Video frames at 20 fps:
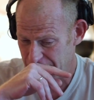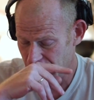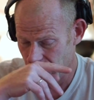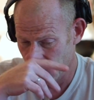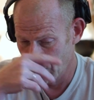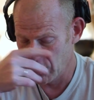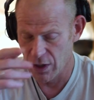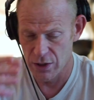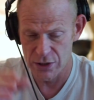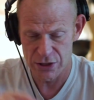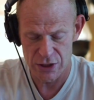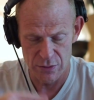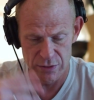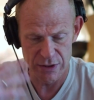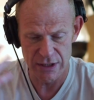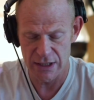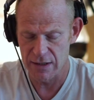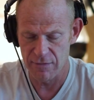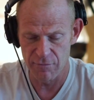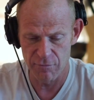we also
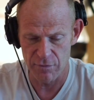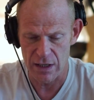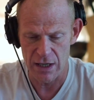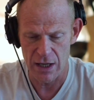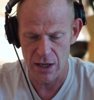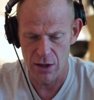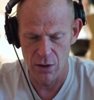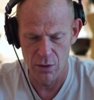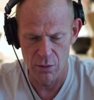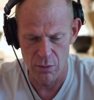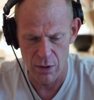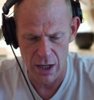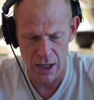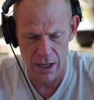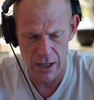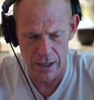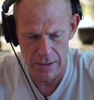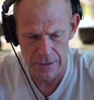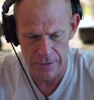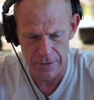did a video
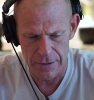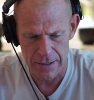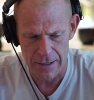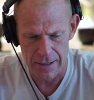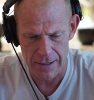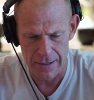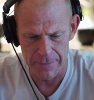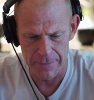on